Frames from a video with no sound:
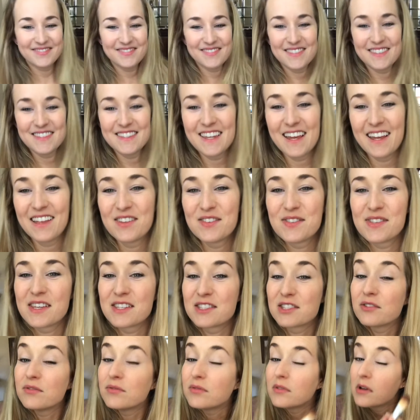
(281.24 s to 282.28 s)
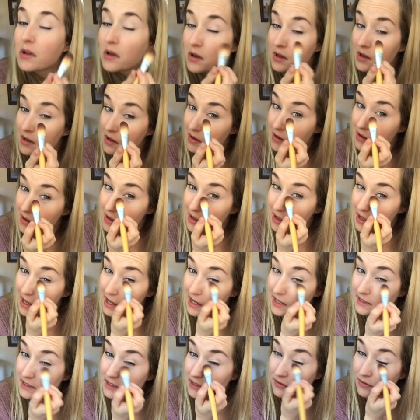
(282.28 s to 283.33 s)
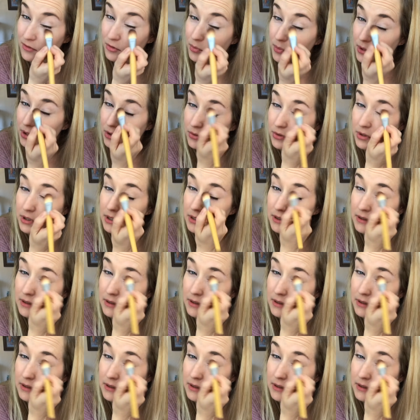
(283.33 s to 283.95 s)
Talon's asking for milk.